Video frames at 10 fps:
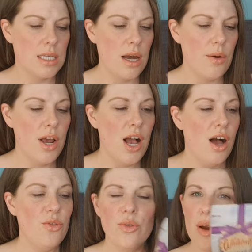So I
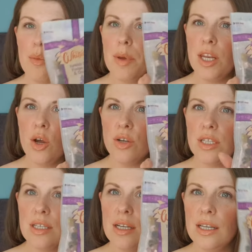thought that would be a nice
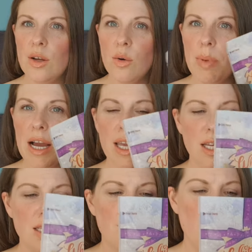little
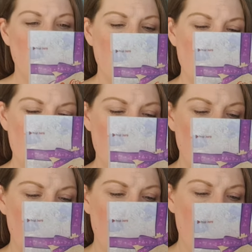packet to put with them.
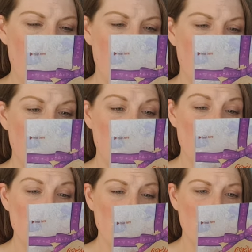There's
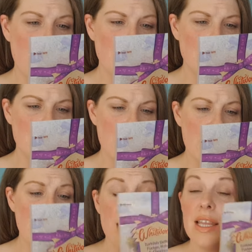100 grams in
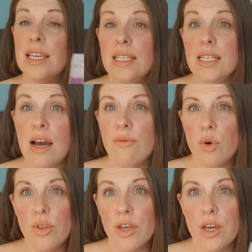there. They did have
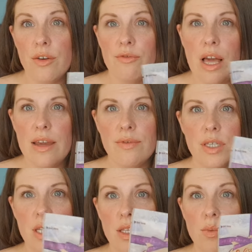other
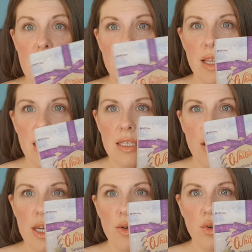flavours as well in these like
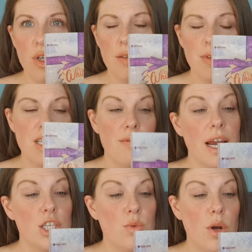little Christmassy
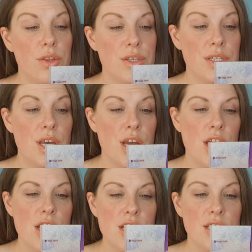range ones.
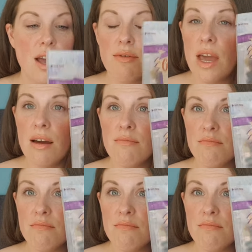So yeah.